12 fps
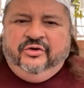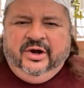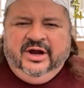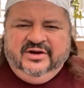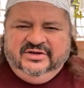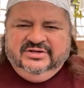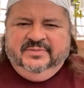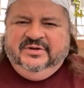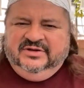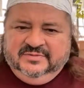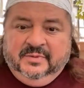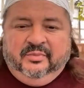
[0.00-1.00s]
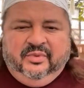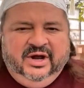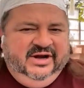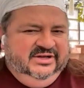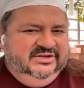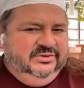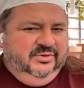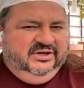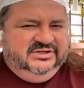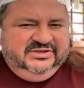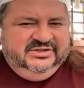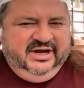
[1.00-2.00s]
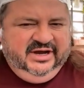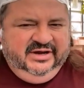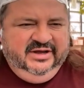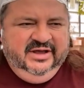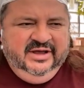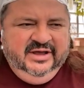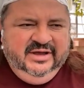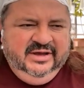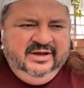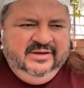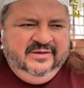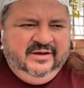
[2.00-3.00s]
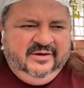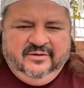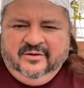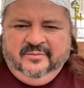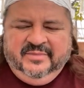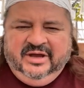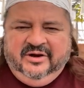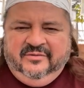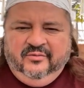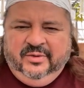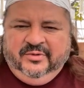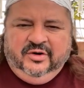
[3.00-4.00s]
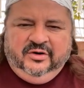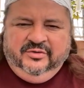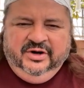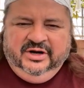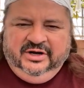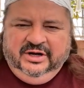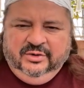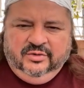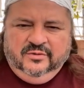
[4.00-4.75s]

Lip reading: It's something that's been brought into our society, that all men and women are created equal.